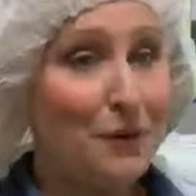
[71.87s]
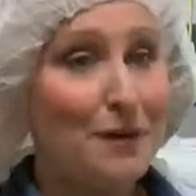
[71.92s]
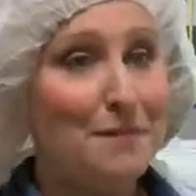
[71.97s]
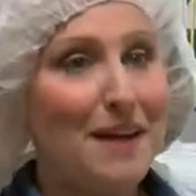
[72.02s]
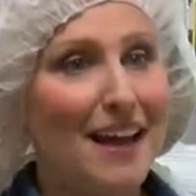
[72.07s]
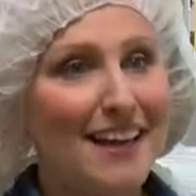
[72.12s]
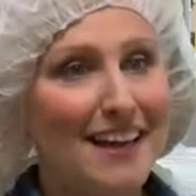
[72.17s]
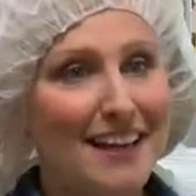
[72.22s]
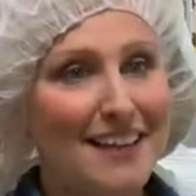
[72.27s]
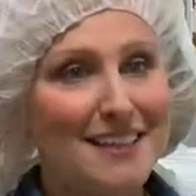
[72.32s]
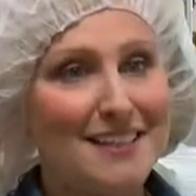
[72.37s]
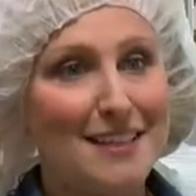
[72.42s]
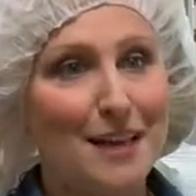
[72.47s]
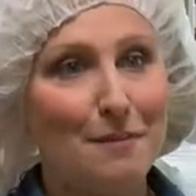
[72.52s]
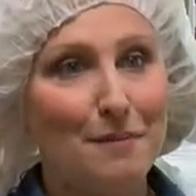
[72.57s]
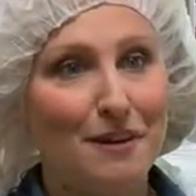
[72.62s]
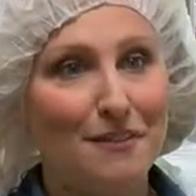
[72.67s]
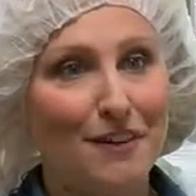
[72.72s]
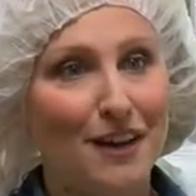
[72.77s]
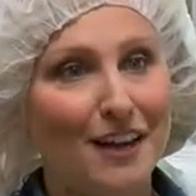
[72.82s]
We're making
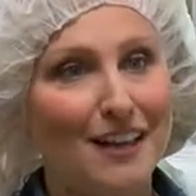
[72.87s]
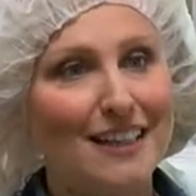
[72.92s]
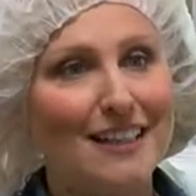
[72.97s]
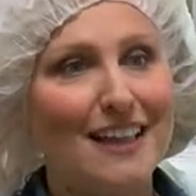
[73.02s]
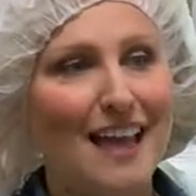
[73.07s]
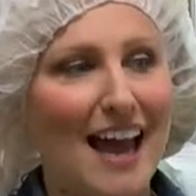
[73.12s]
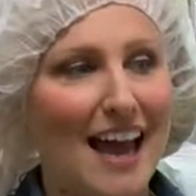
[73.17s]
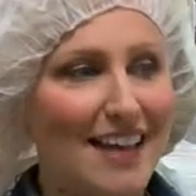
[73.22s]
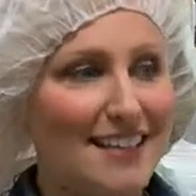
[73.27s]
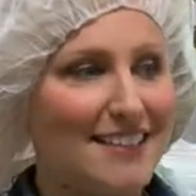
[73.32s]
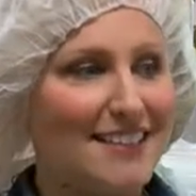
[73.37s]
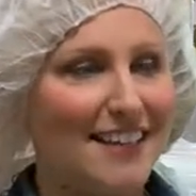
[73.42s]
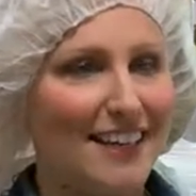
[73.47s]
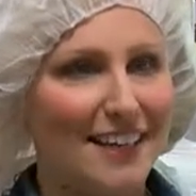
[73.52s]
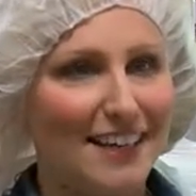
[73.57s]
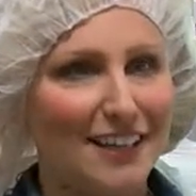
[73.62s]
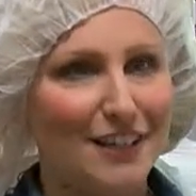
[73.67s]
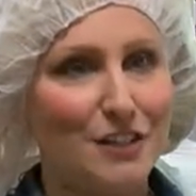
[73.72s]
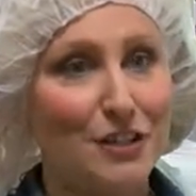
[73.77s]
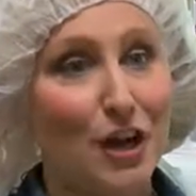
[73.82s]
some of our
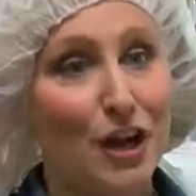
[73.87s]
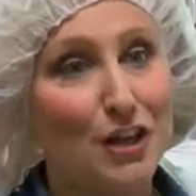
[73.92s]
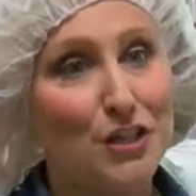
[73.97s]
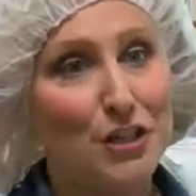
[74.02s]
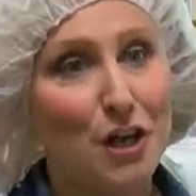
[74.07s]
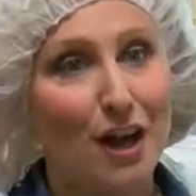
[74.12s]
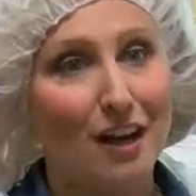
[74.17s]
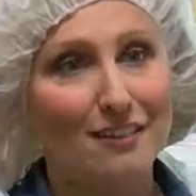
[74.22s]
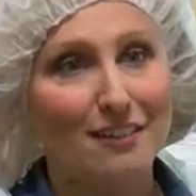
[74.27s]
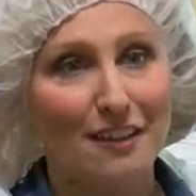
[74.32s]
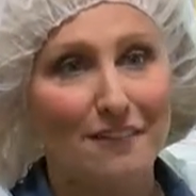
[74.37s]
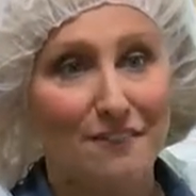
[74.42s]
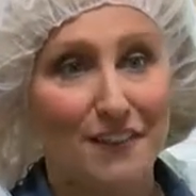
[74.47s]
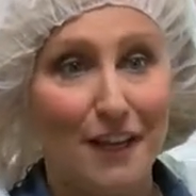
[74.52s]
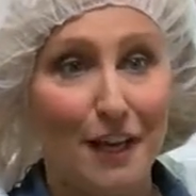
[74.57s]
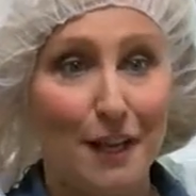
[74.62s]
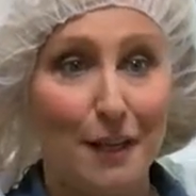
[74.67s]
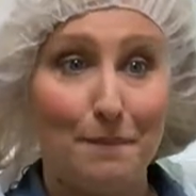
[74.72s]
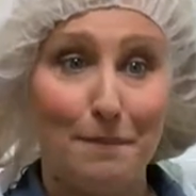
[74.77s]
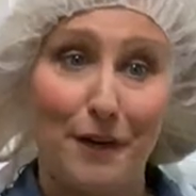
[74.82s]
classic dark chocolate
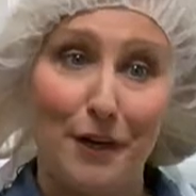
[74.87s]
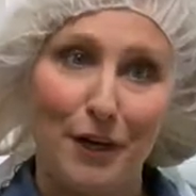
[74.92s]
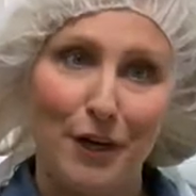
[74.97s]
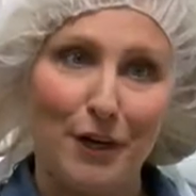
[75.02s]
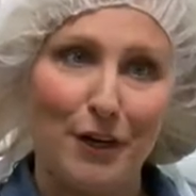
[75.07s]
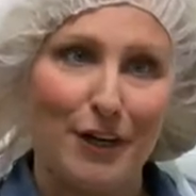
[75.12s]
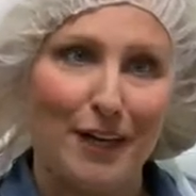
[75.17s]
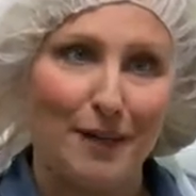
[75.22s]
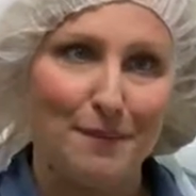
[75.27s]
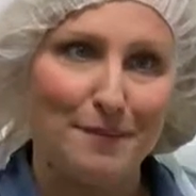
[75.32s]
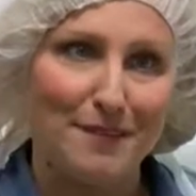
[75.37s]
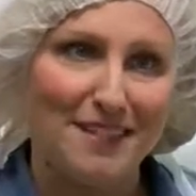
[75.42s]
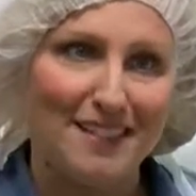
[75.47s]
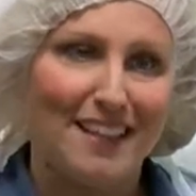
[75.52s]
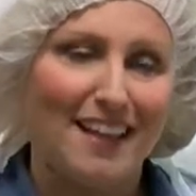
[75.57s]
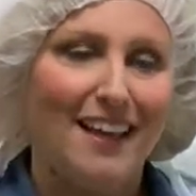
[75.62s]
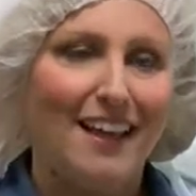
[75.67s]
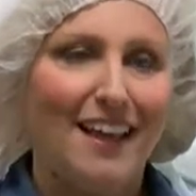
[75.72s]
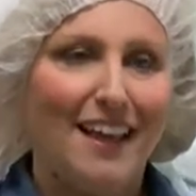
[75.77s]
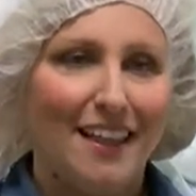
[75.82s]
vanilla buttercreams.
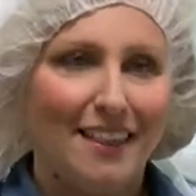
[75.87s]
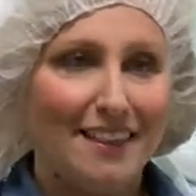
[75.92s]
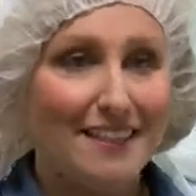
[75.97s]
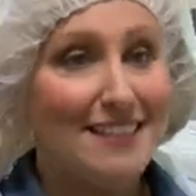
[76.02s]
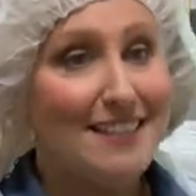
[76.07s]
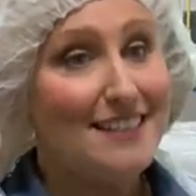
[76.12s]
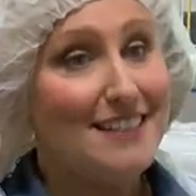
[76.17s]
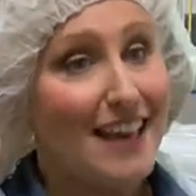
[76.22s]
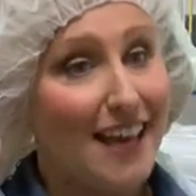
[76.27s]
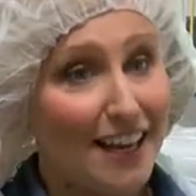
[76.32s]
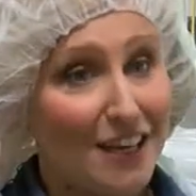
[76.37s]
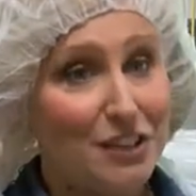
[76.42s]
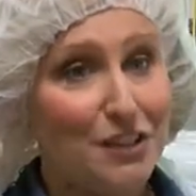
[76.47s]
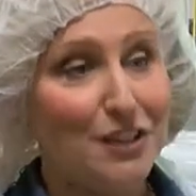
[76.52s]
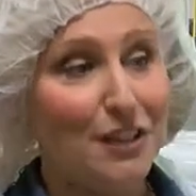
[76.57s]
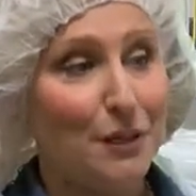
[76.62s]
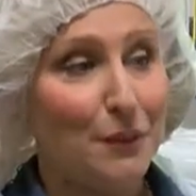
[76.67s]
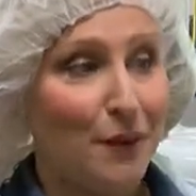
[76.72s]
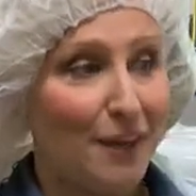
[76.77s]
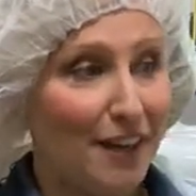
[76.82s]
This is
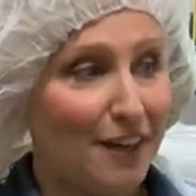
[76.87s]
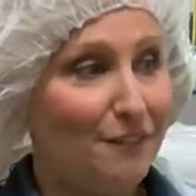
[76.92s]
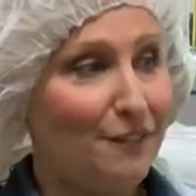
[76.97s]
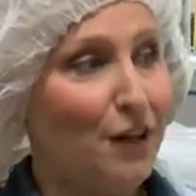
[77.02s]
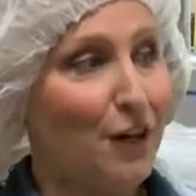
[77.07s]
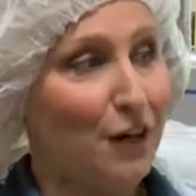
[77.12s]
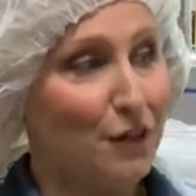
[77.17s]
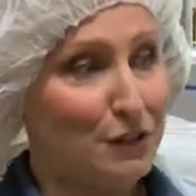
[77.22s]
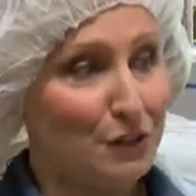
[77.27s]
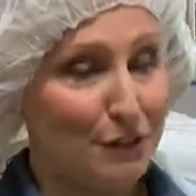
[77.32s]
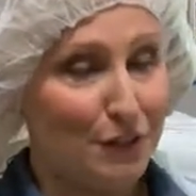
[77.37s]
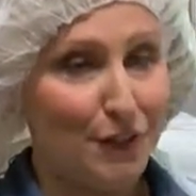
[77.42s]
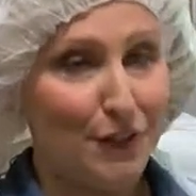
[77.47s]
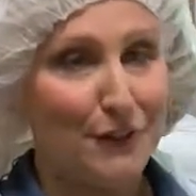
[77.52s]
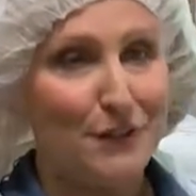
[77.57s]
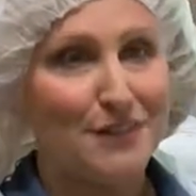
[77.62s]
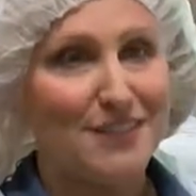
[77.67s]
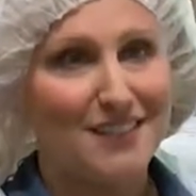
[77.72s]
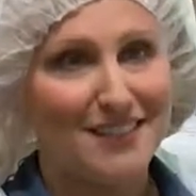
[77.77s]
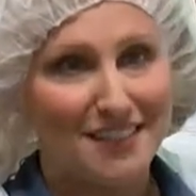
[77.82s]
actually one of
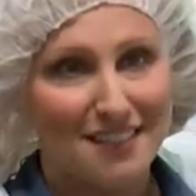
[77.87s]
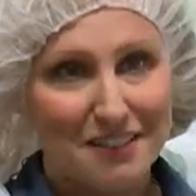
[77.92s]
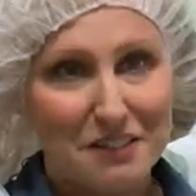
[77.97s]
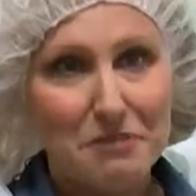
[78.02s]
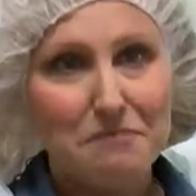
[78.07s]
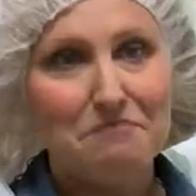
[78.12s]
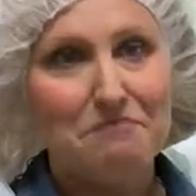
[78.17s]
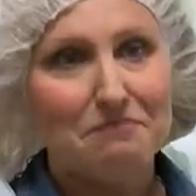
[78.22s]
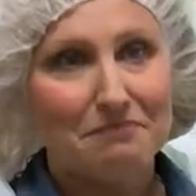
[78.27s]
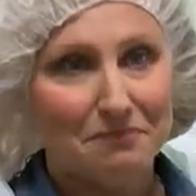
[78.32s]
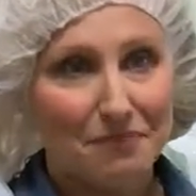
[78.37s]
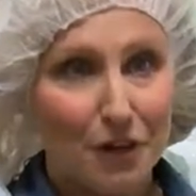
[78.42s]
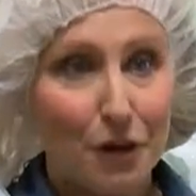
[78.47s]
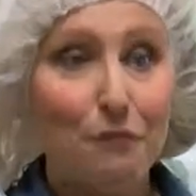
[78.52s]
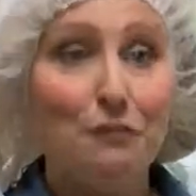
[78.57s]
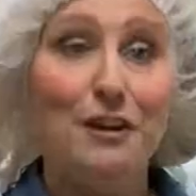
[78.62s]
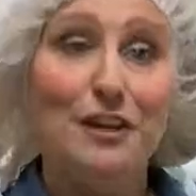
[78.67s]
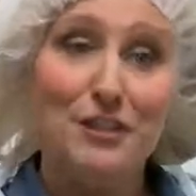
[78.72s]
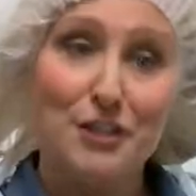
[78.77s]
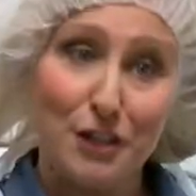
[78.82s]
Gertrude's
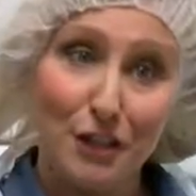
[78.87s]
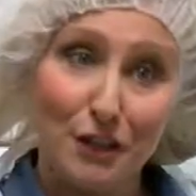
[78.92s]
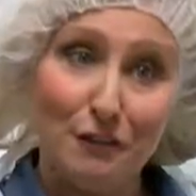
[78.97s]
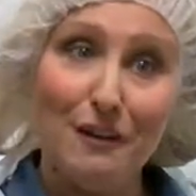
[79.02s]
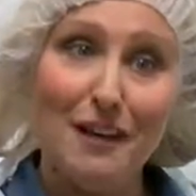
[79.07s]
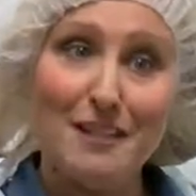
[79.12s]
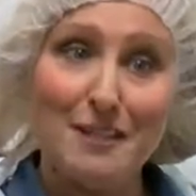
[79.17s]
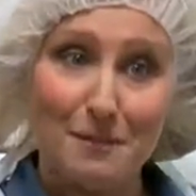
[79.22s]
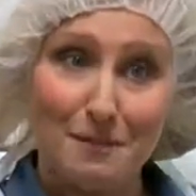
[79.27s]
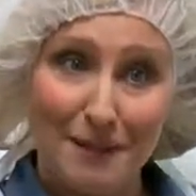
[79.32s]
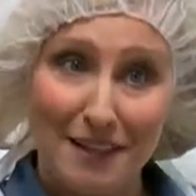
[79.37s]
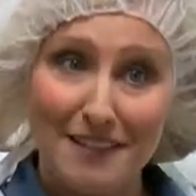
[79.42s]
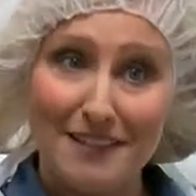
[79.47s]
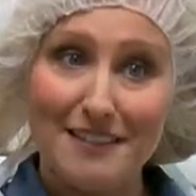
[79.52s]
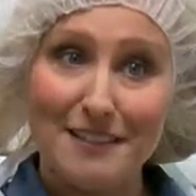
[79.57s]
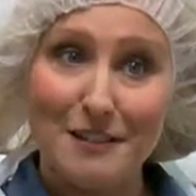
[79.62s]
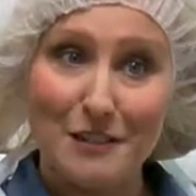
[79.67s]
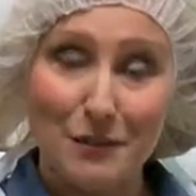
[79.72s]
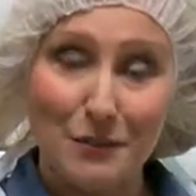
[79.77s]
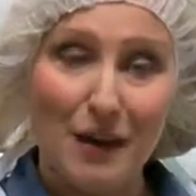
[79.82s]
original recipes
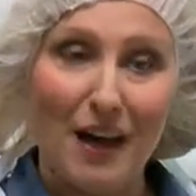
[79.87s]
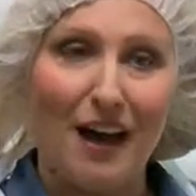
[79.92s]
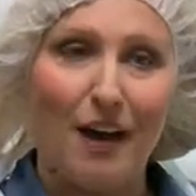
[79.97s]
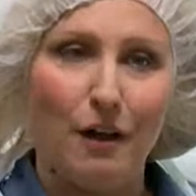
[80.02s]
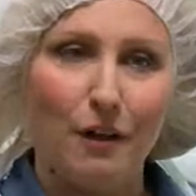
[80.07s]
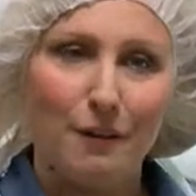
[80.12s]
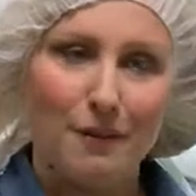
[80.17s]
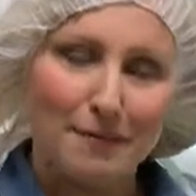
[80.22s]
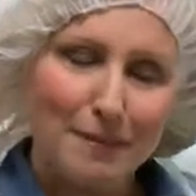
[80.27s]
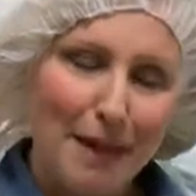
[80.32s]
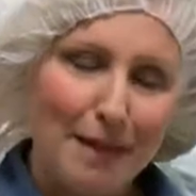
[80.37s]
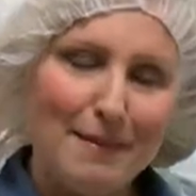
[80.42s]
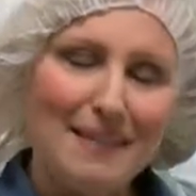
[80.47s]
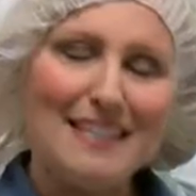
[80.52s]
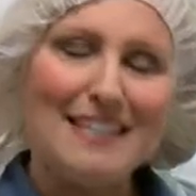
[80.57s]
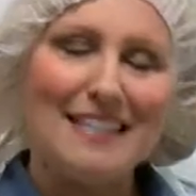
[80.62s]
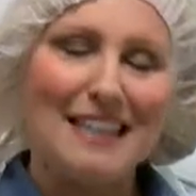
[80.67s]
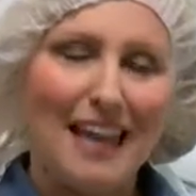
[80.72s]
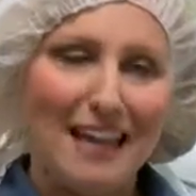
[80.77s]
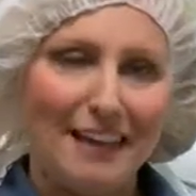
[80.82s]
as well, maybe
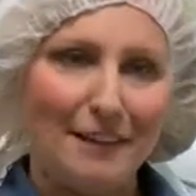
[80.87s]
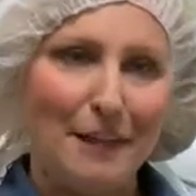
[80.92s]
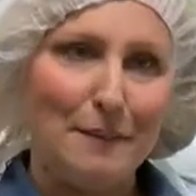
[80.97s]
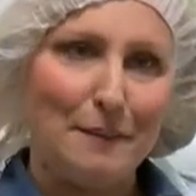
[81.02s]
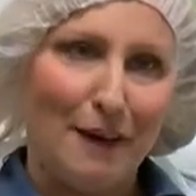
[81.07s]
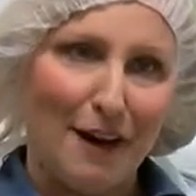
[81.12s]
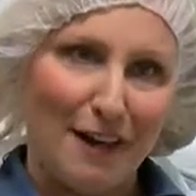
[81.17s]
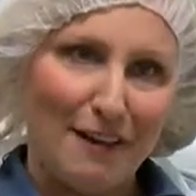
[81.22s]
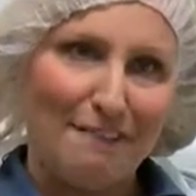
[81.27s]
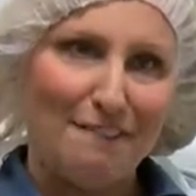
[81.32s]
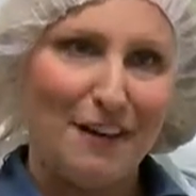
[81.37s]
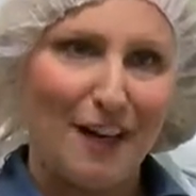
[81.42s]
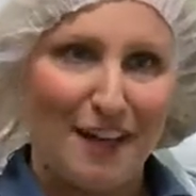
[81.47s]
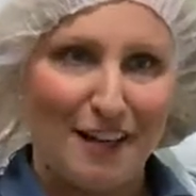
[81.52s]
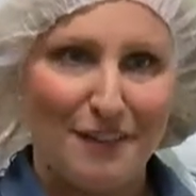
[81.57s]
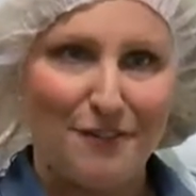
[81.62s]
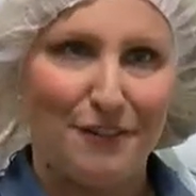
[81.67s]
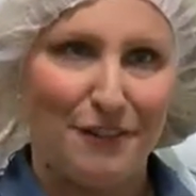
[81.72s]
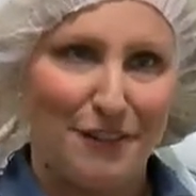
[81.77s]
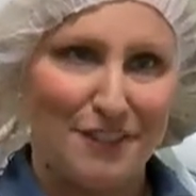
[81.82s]
slightly
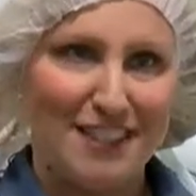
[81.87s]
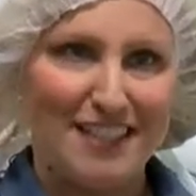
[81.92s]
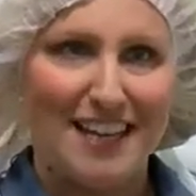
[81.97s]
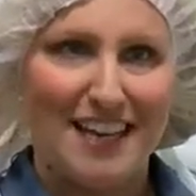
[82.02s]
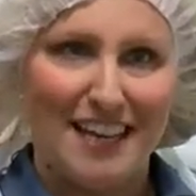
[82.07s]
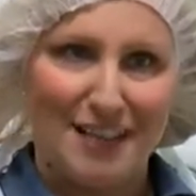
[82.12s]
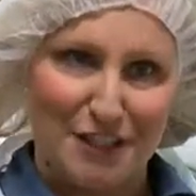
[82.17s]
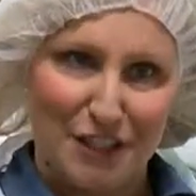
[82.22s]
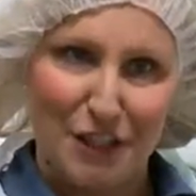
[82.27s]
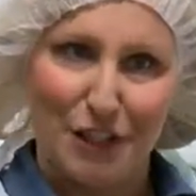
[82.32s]
modified for today's